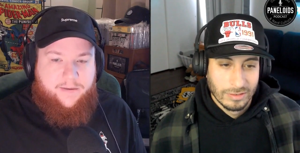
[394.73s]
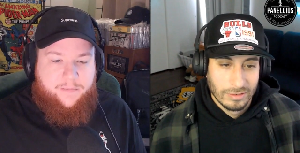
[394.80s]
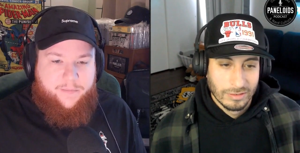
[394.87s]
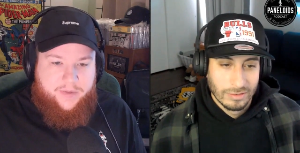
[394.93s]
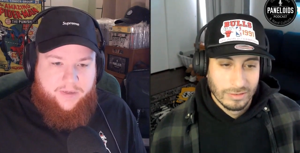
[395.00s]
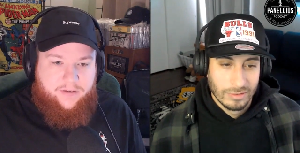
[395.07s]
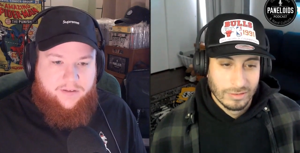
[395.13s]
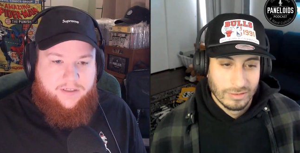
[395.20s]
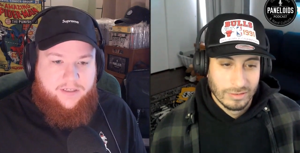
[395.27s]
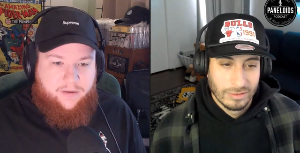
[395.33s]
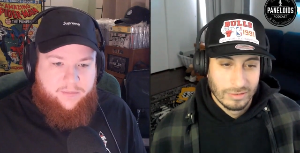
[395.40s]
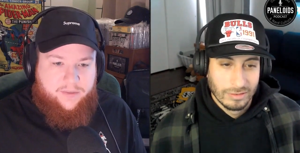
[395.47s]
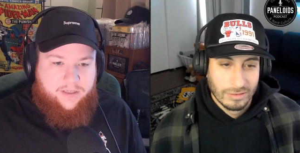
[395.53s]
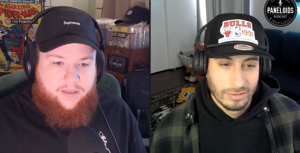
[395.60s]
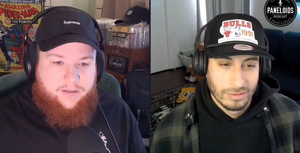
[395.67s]
Speaker 1: to build
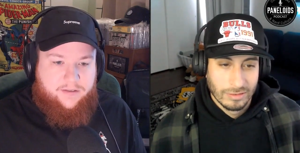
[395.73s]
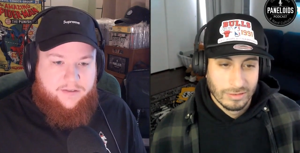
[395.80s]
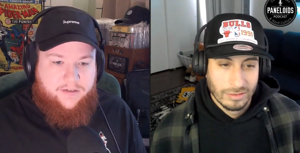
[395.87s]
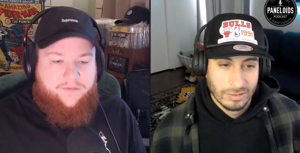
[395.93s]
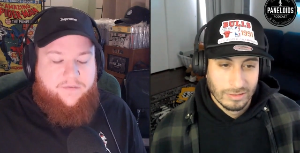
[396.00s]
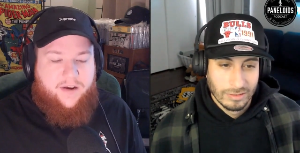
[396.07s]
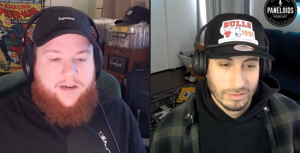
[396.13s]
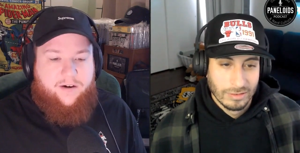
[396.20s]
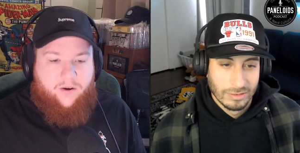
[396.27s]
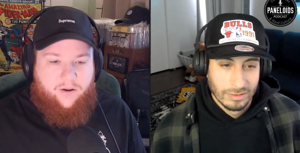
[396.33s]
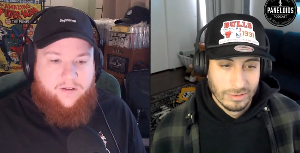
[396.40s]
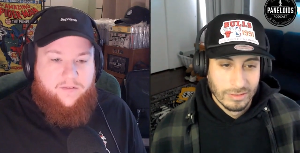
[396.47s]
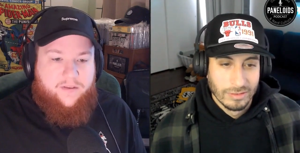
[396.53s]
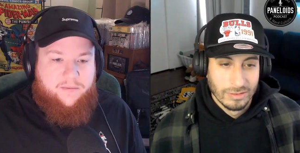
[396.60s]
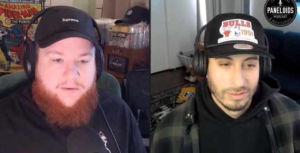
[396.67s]
something to fight
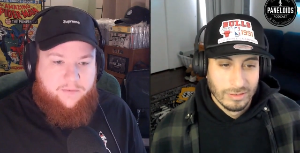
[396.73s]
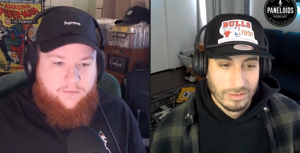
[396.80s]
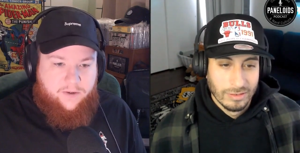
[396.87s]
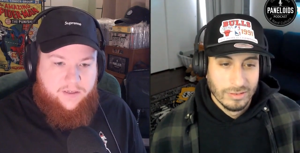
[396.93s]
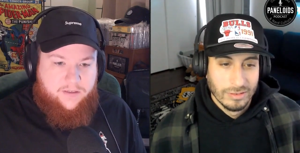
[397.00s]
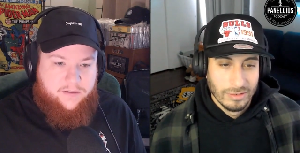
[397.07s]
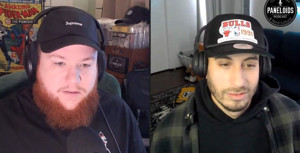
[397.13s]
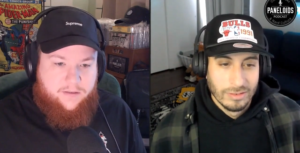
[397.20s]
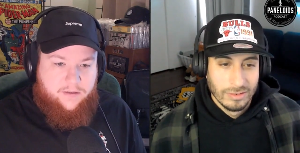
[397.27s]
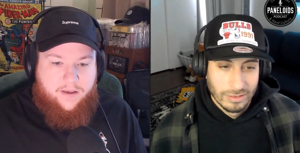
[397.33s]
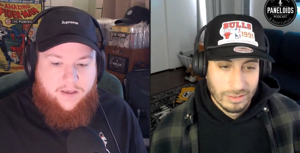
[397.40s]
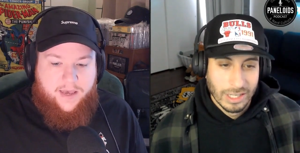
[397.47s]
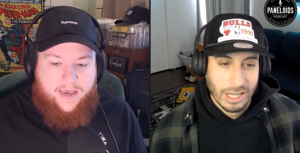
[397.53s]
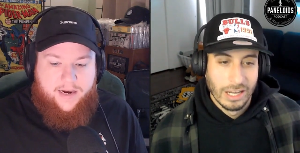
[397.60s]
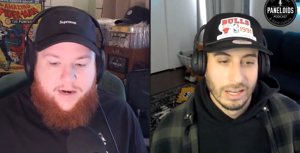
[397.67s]
all of them at once
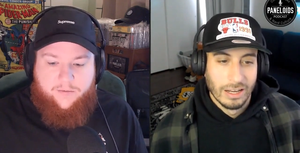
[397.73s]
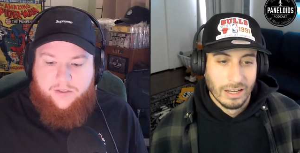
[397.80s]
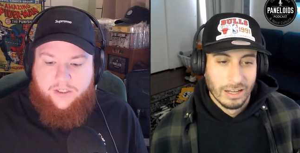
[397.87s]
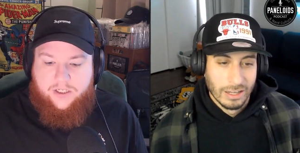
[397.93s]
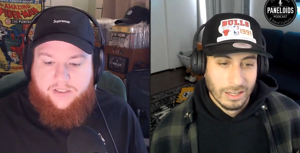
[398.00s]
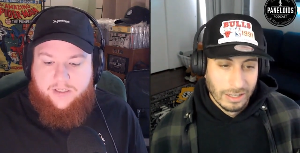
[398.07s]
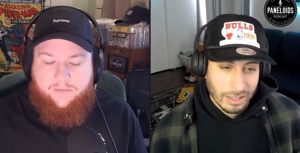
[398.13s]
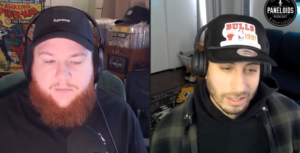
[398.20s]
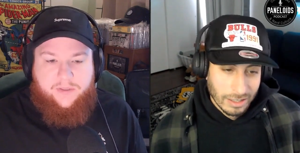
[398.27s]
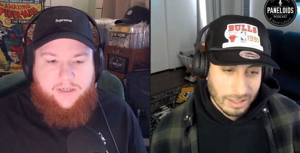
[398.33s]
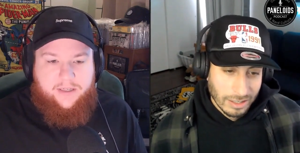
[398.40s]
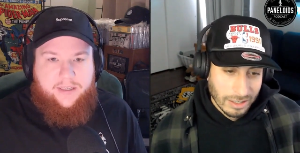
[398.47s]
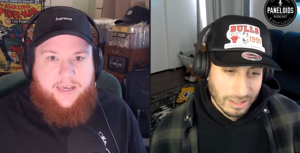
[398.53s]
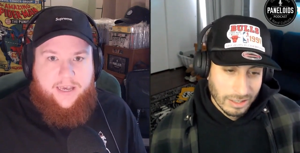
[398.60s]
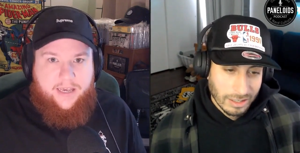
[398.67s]
yeah, yeah. and it was just
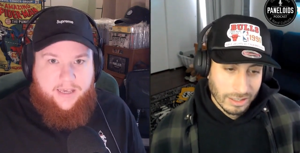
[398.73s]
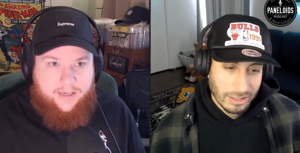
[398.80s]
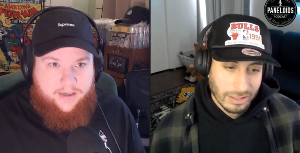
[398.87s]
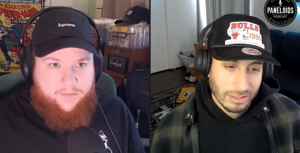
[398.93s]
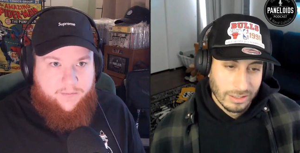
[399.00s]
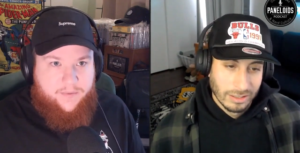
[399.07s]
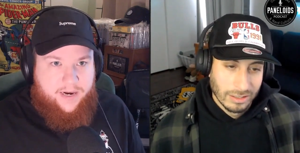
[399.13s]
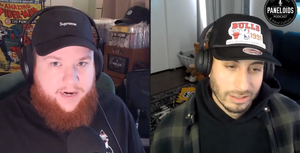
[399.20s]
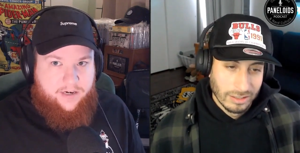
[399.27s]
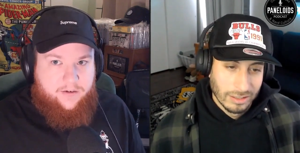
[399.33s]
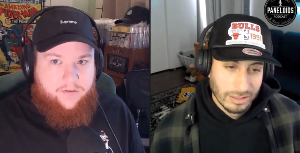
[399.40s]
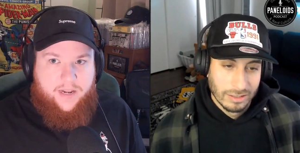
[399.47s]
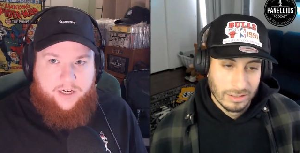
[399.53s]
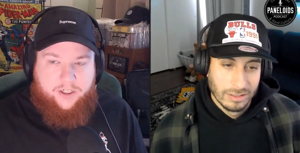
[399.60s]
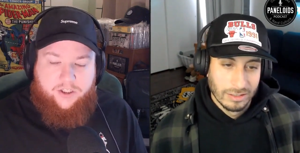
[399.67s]
completely him and
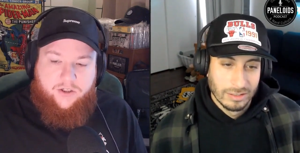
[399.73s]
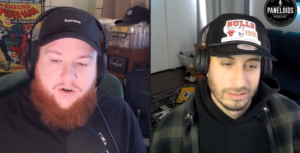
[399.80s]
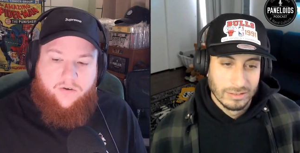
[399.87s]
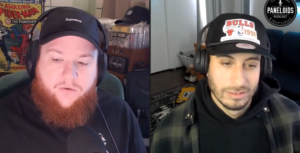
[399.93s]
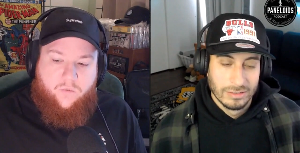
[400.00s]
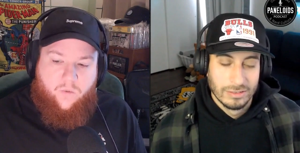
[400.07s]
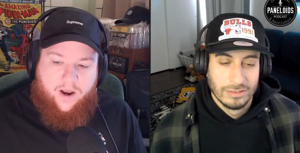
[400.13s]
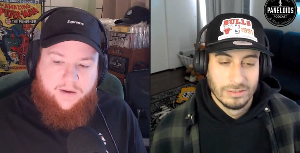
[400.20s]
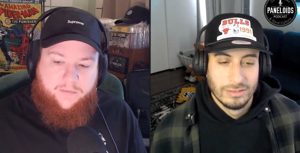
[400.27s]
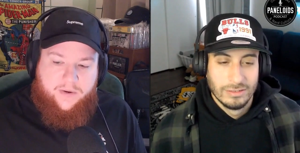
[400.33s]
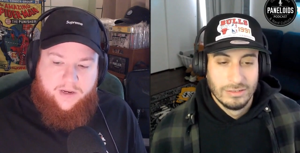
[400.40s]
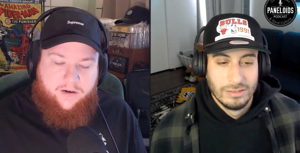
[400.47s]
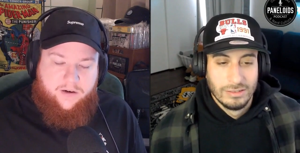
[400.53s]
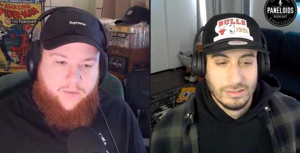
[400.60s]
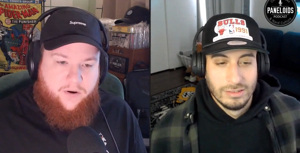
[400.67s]
it, it showed showed why
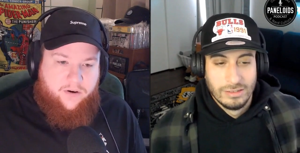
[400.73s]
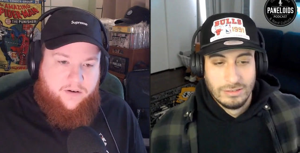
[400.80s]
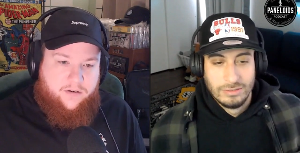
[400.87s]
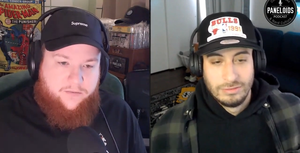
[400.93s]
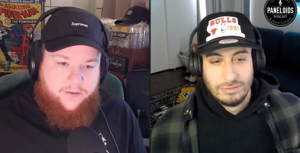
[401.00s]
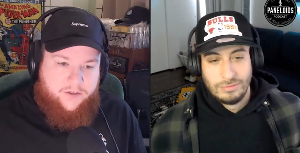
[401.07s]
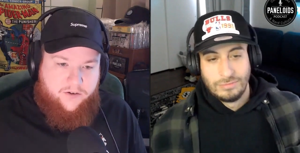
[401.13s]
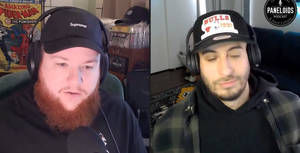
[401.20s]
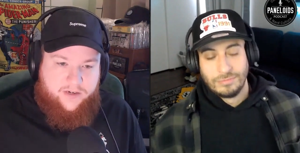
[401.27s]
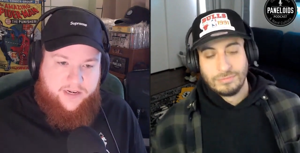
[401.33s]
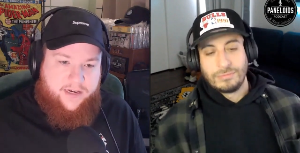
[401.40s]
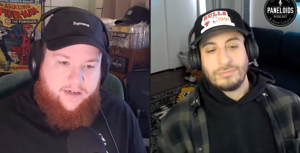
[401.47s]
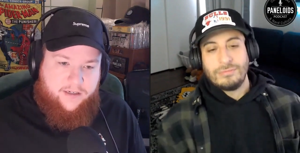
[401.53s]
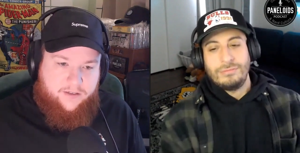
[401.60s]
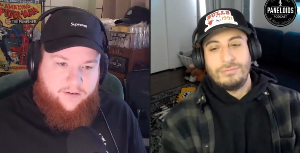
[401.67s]
Peter Parker was
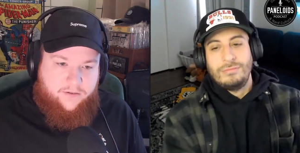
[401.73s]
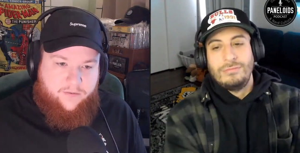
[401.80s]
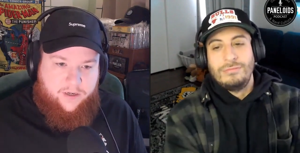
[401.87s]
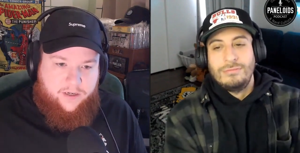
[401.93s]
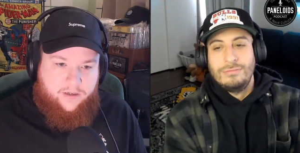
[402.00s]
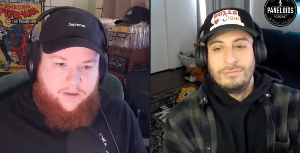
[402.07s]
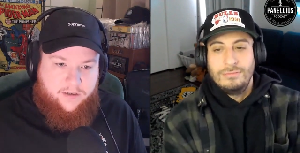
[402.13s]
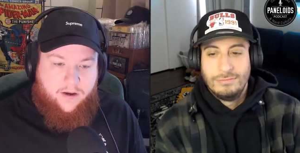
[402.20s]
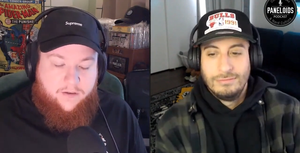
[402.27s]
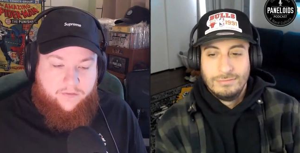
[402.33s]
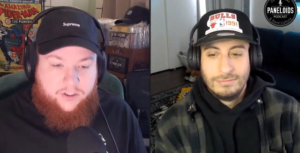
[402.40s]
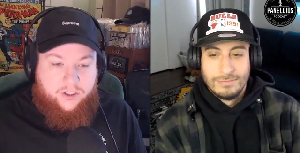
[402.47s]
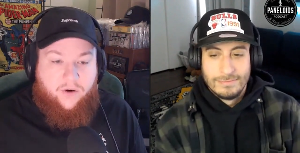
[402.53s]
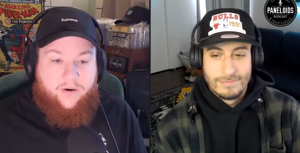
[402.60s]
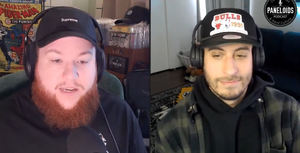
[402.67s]
unique in his own way
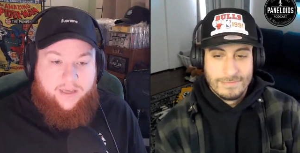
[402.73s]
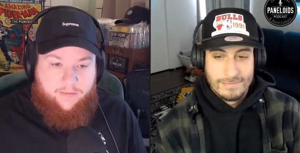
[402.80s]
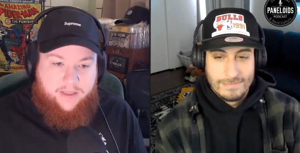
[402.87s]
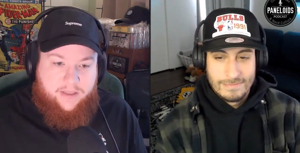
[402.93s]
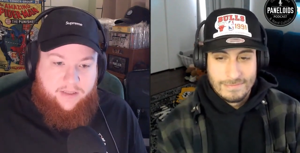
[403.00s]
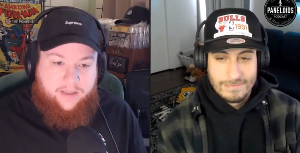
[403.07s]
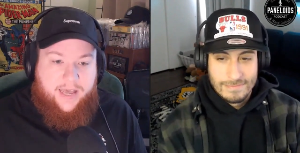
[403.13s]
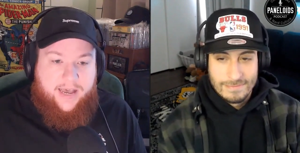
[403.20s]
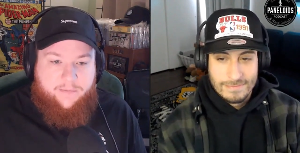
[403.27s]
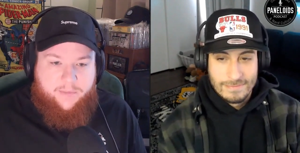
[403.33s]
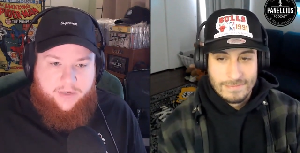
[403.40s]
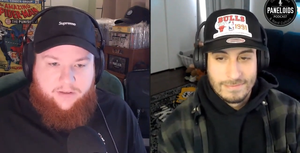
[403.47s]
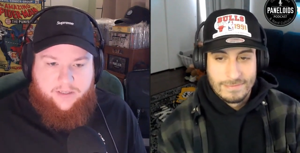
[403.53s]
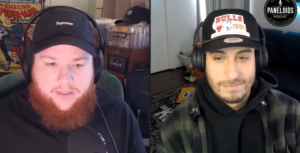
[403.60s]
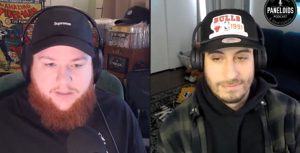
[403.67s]
of showing him in the lab
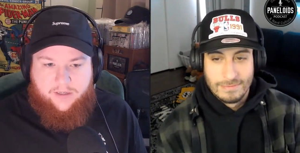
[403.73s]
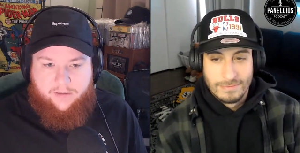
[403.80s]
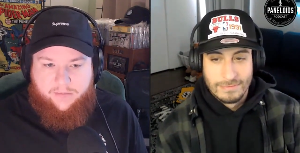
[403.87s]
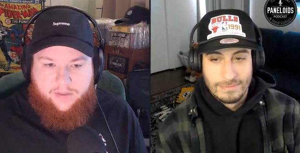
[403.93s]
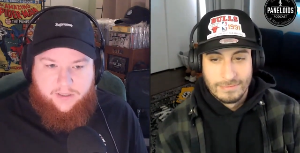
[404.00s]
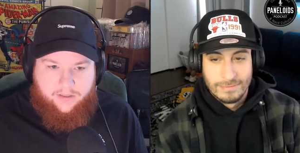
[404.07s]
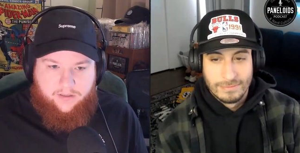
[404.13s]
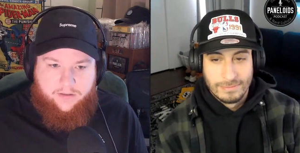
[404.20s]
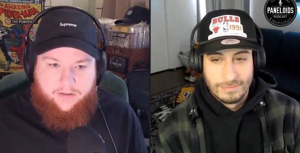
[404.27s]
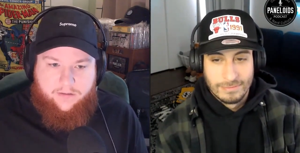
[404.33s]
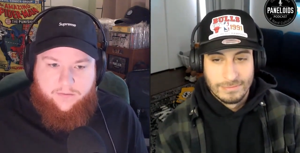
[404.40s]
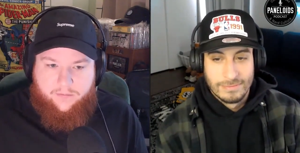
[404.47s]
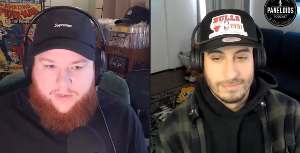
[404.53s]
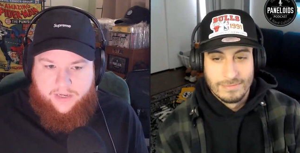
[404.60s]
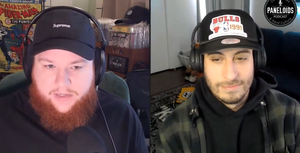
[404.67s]
building something
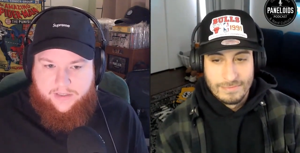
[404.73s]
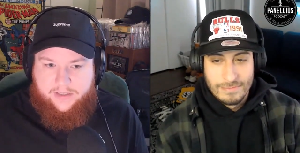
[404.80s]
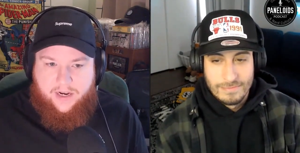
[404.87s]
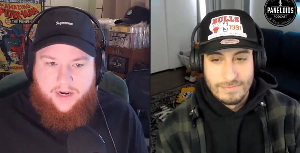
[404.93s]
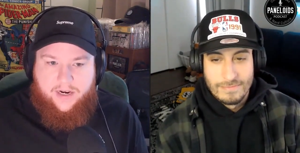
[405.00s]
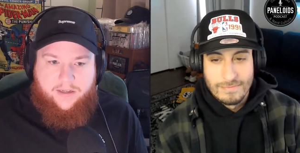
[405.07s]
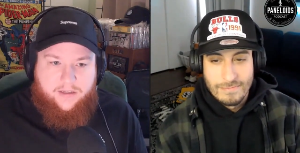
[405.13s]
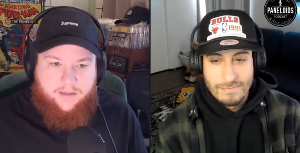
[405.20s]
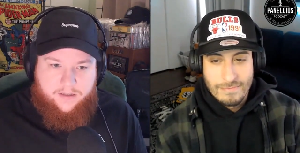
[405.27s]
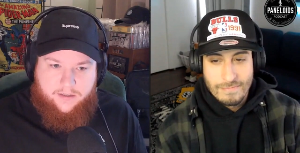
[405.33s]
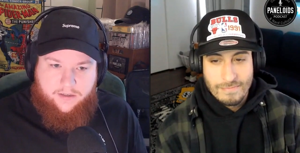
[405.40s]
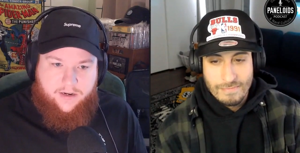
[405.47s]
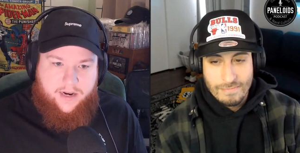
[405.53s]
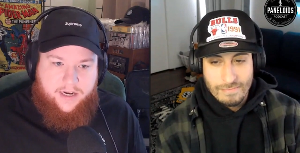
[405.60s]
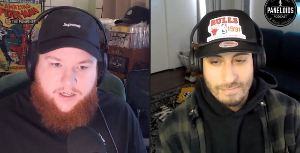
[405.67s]
and being a
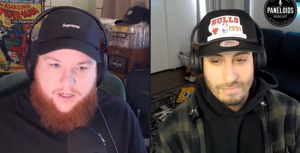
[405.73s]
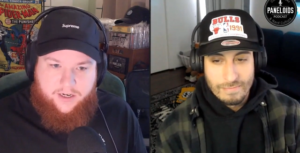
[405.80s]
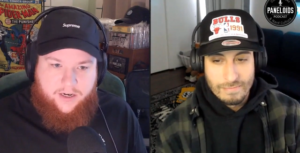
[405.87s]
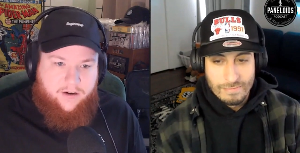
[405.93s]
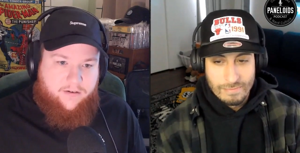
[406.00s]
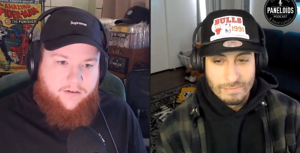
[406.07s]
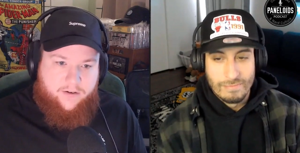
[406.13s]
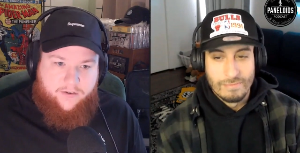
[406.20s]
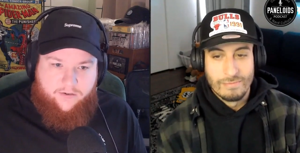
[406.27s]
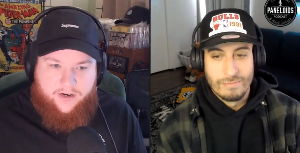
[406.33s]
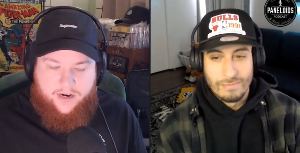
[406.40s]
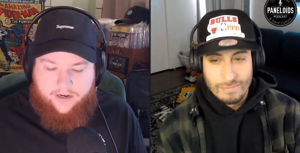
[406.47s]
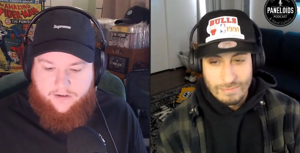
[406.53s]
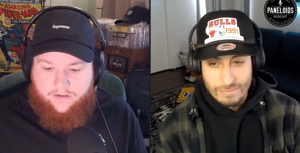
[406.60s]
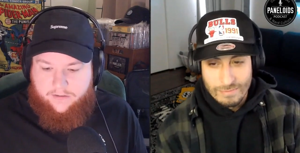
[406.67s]
scientist and an engineer and a
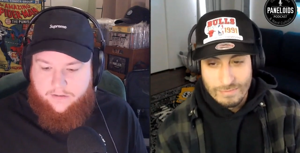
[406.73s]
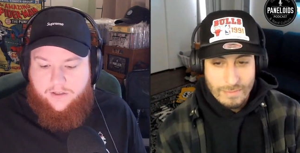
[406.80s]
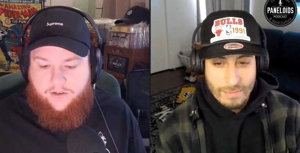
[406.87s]
creator.